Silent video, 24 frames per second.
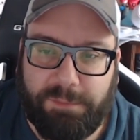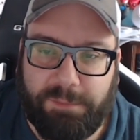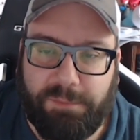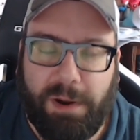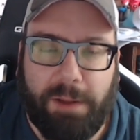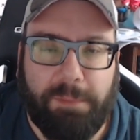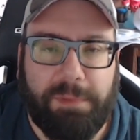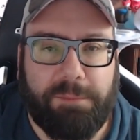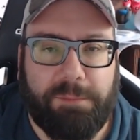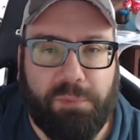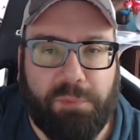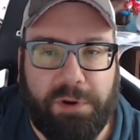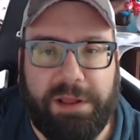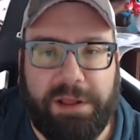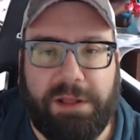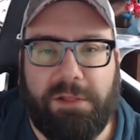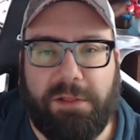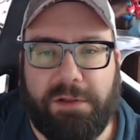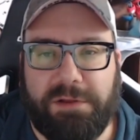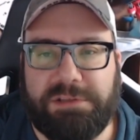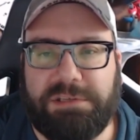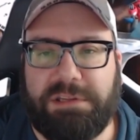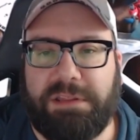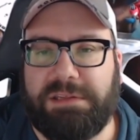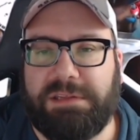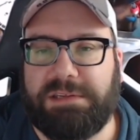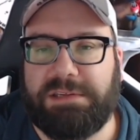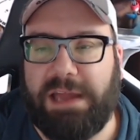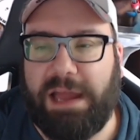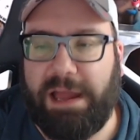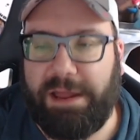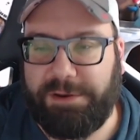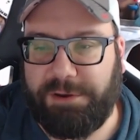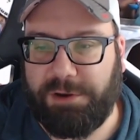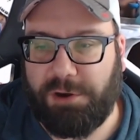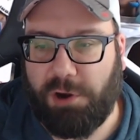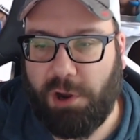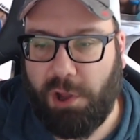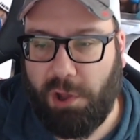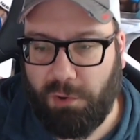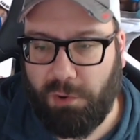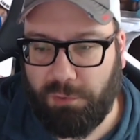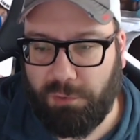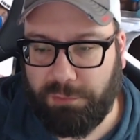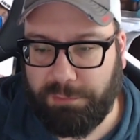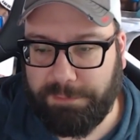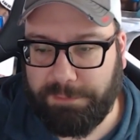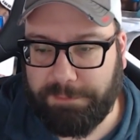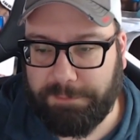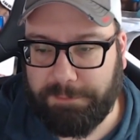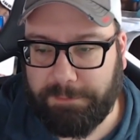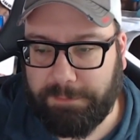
probably pretty close to this on your own,